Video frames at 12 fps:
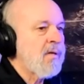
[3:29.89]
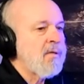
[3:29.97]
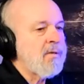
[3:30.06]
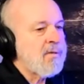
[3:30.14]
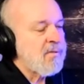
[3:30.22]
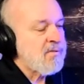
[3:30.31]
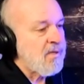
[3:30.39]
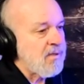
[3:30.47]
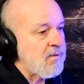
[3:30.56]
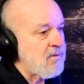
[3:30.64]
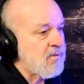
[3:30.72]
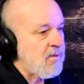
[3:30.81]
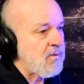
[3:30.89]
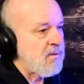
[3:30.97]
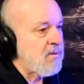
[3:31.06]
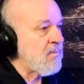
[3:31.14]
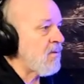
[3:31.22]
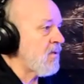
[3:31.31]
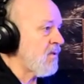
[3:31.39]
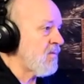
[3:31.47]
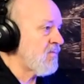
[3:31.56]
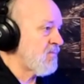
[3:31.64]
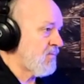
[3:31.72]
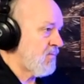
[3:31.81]
You can take and turn a
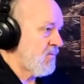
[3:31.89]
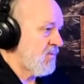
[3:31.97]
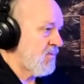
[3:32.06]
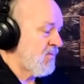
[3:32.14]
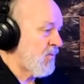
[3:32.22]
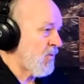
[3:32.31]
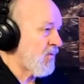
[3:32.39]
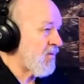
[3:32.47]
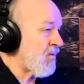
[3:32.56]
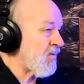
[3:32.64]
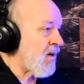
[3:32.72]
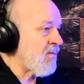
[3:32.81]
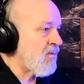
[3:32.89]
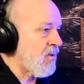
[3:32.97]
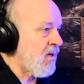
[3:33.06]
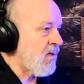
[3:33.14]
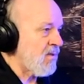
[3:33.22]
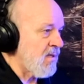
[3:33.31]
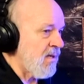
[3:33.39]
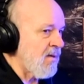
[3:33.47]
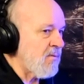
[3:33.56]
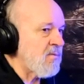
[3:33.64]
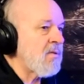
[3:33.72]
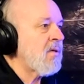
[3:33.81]
455 crank
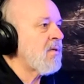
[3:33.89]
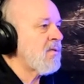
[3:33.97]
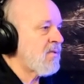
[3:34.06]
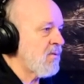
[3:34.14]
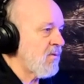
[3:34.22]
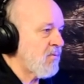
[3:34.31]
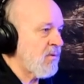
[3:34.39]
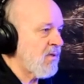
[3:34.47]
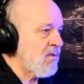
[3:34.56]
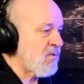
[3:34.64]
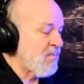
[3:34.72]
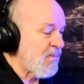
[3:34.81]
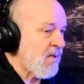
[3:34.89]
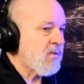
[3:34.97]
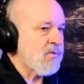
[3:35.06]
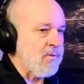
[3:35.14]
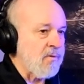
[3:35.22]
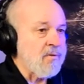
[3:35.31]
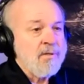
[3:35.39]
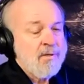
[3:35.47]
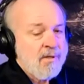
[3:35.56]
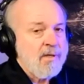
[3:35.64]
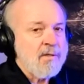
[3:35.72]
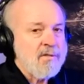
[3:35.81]
down to a 3-inch main drum
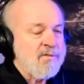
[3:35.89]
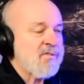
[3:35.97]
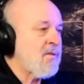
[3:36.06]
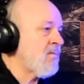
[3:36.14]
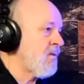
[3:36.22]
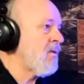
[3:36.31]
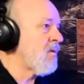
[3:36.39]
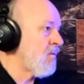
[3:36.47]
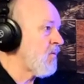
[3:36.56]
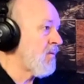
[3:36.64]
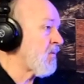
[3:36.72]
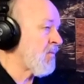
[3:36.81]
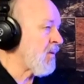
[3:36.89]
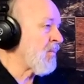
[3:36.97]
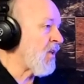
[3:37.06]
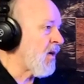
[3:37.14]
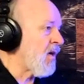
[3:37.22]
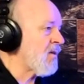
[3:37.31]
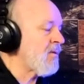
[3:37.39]
and you stuff it in a 350 block.